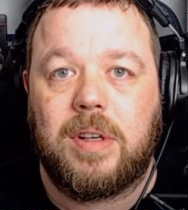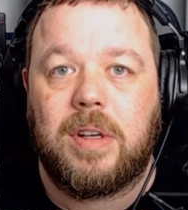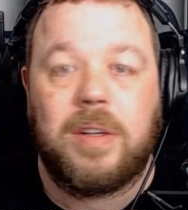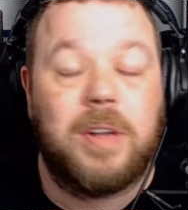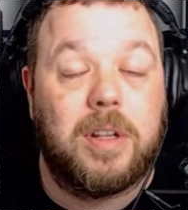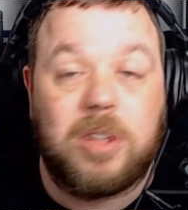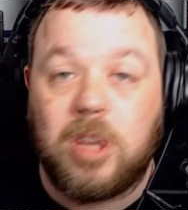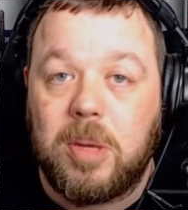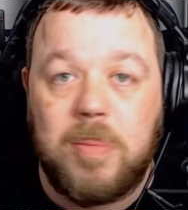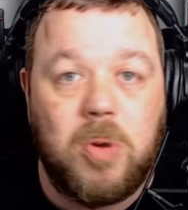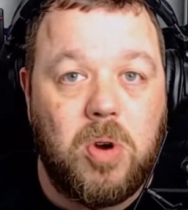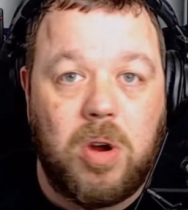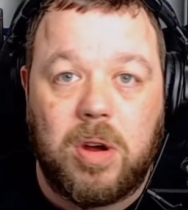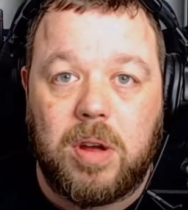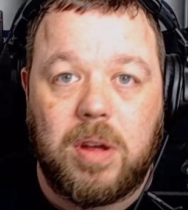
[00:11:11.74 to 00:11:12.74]
Now, don't get me
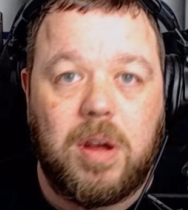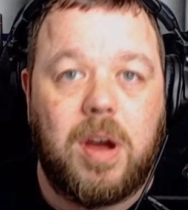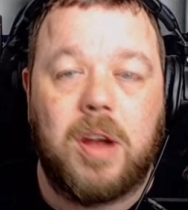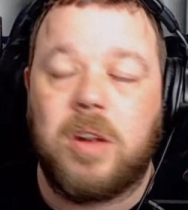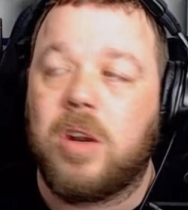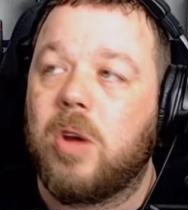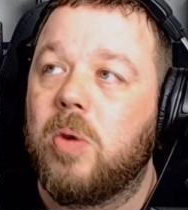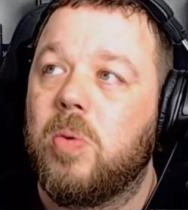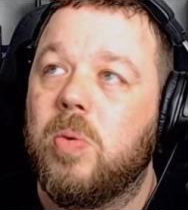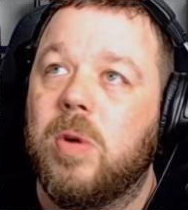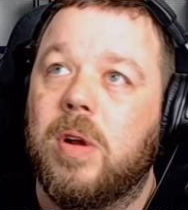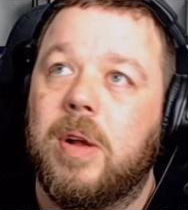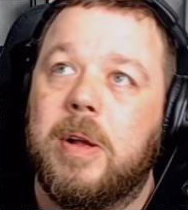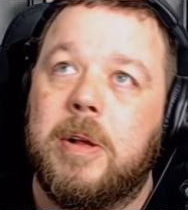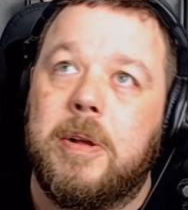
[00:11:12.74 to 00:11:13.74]
wrong. I know
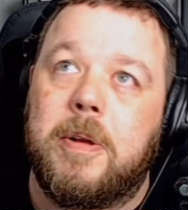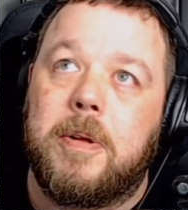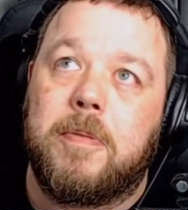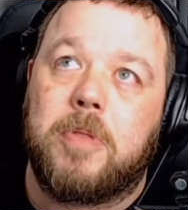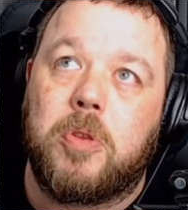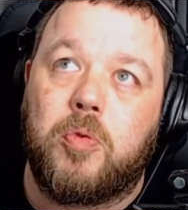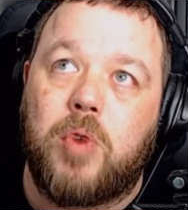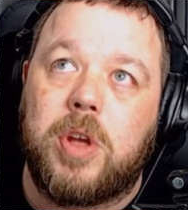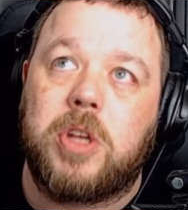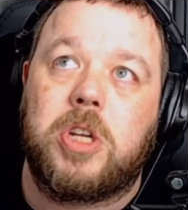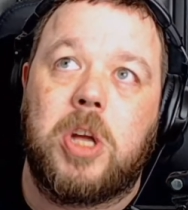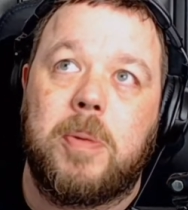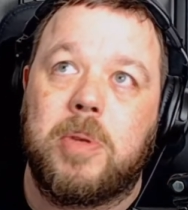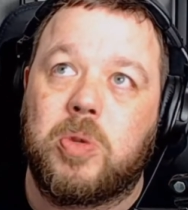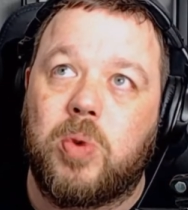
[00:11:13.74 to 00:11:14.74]
the
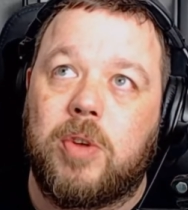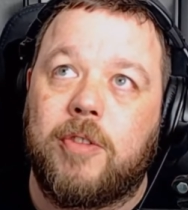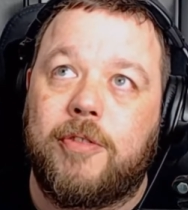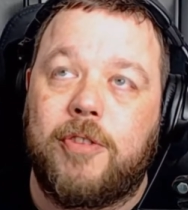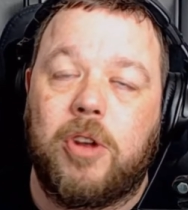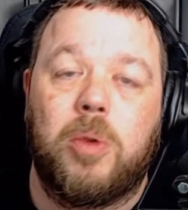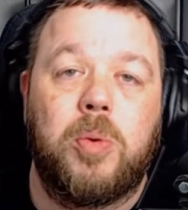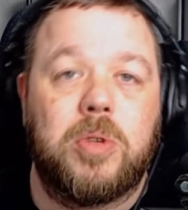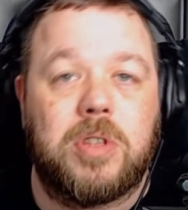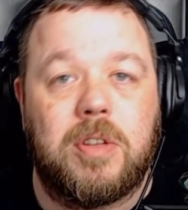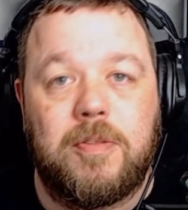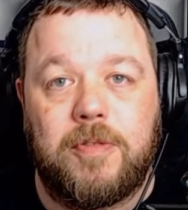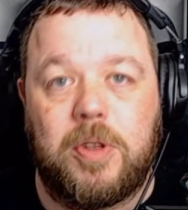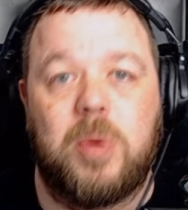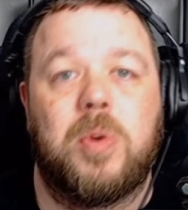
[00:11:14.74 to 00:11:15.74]
ratio between followers and
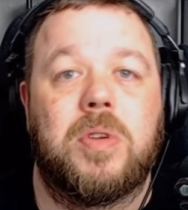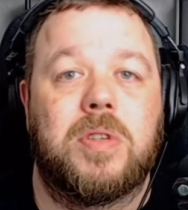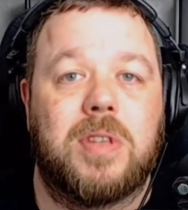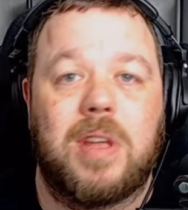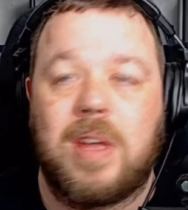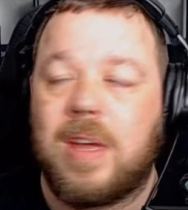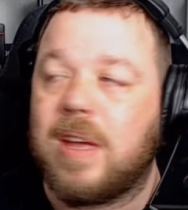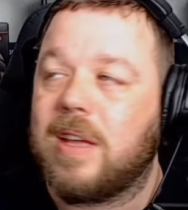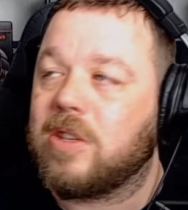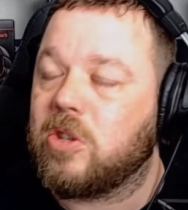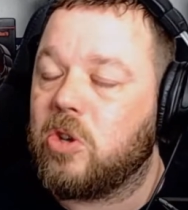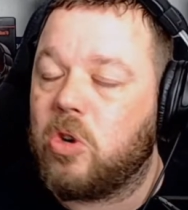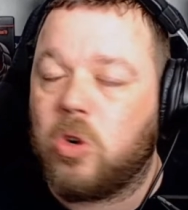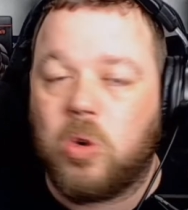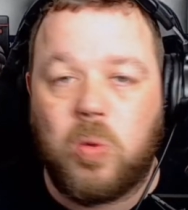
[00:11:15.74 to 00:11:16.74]
viewers is
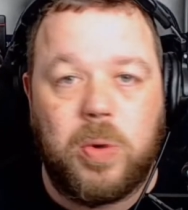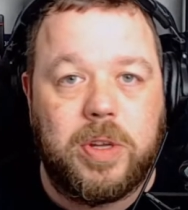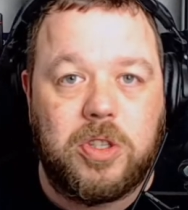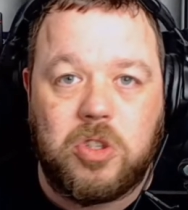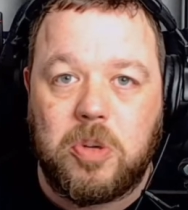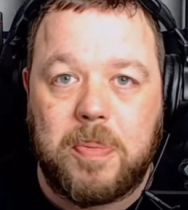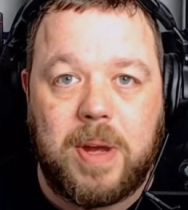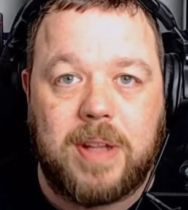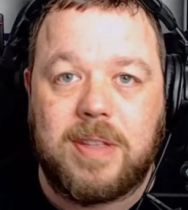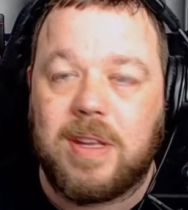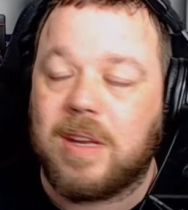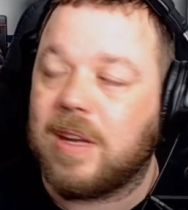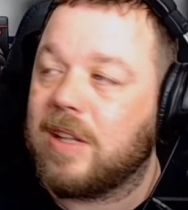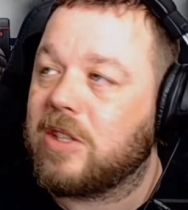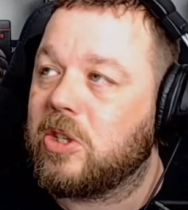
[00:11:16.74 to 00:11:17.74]
always dramatic.
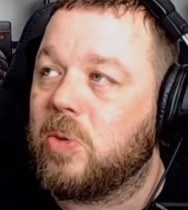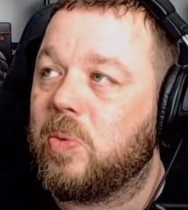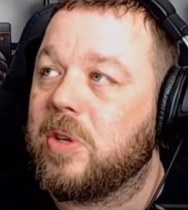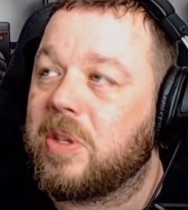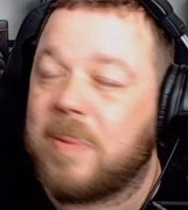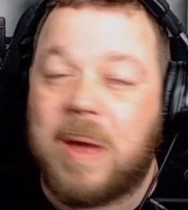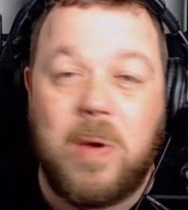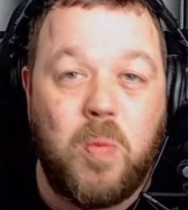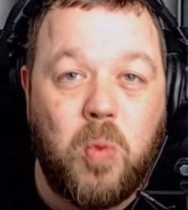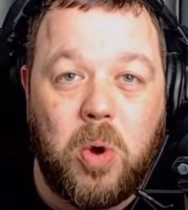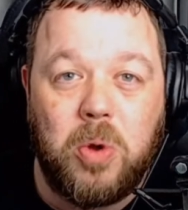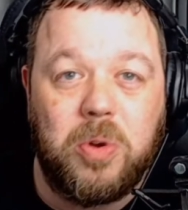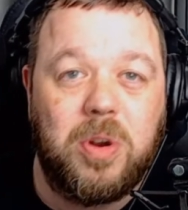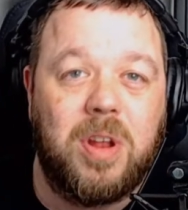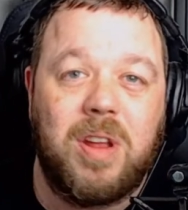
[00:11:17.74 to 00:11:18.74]
It's always about
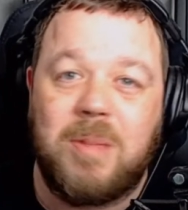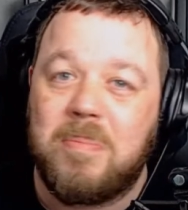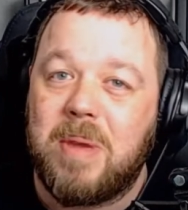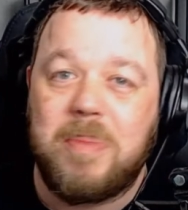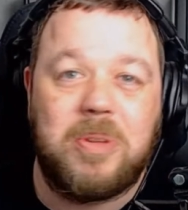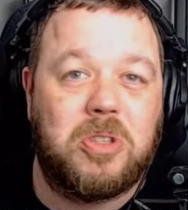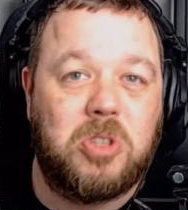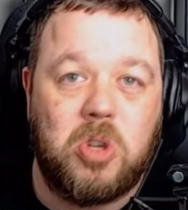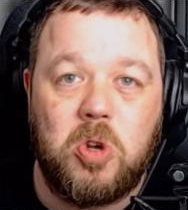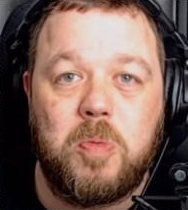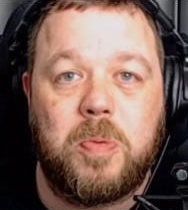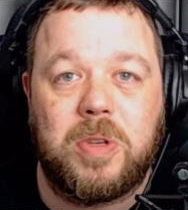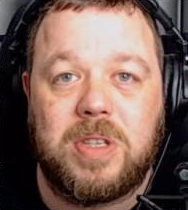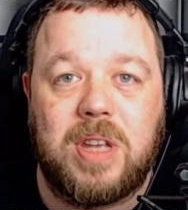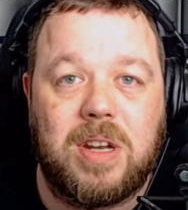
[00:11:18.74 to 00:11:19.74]
1, maybe
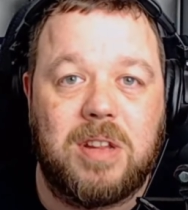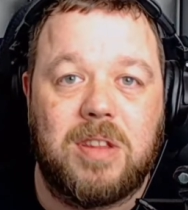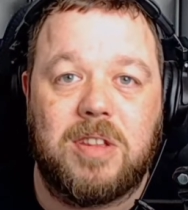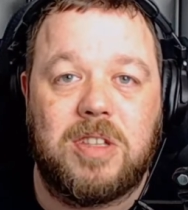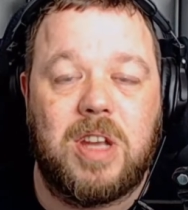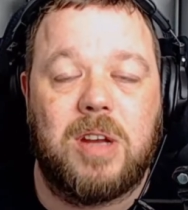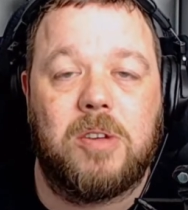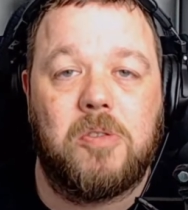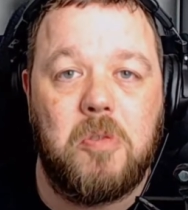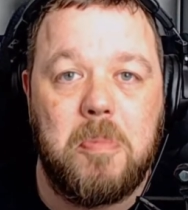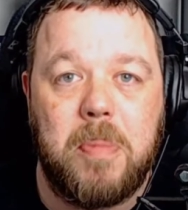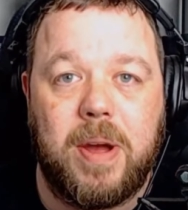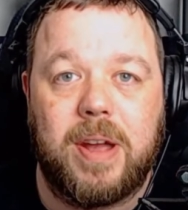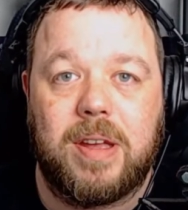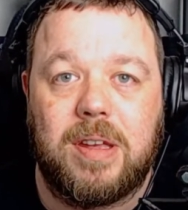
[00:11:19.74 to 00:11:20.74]
2% of the time coming
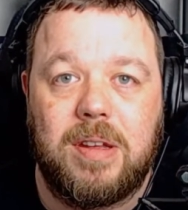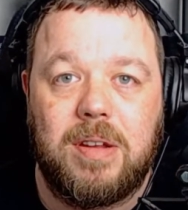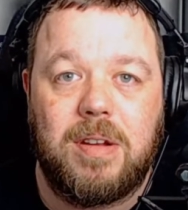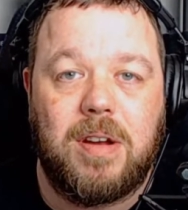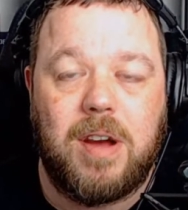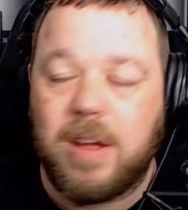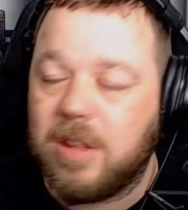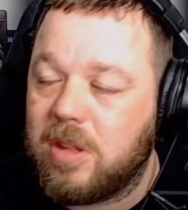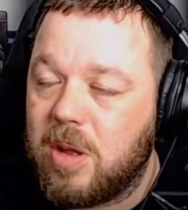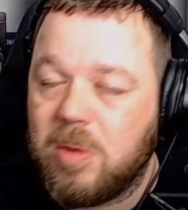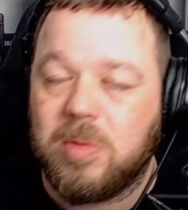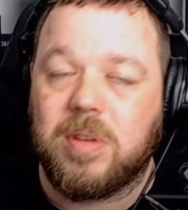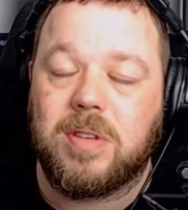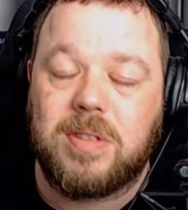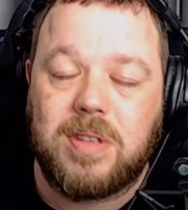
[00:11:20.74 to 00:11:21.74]
back. I know
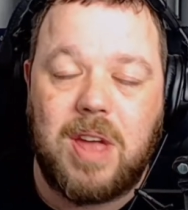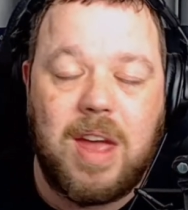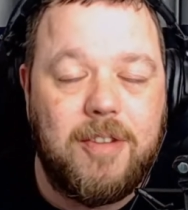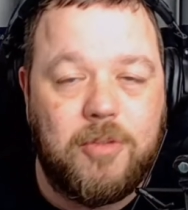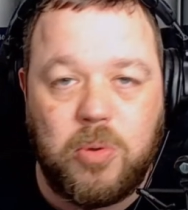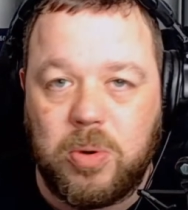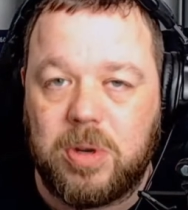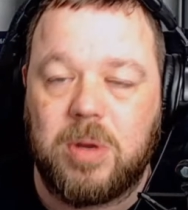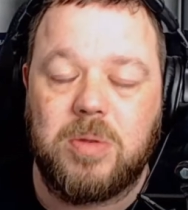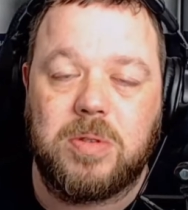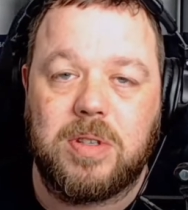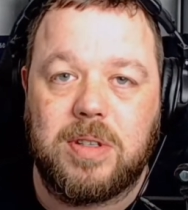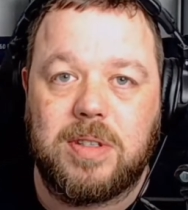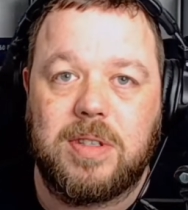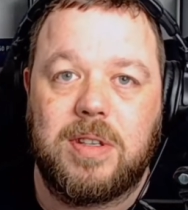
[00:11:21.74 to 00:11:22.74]
this. Everyone knows this.